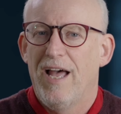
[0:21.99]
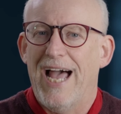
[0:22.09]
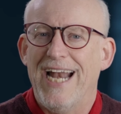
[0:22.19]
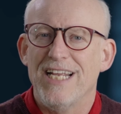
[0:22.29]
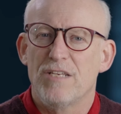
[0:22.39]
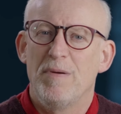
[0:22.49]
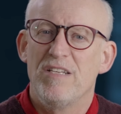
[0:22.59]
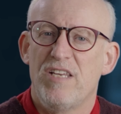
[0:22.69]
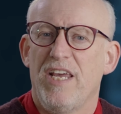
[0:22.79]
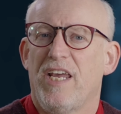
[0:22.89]
And it's
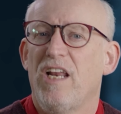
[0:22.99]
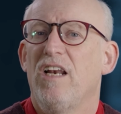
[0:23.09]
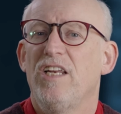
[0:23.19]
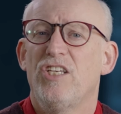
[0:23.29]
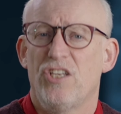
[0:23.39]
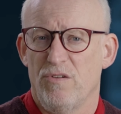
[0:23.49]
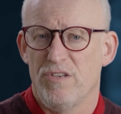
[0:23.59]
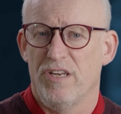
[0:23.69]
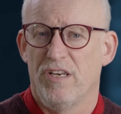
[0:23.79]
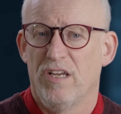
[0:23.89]
particularly
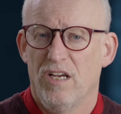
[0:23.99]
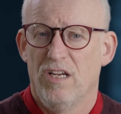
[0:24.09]
suited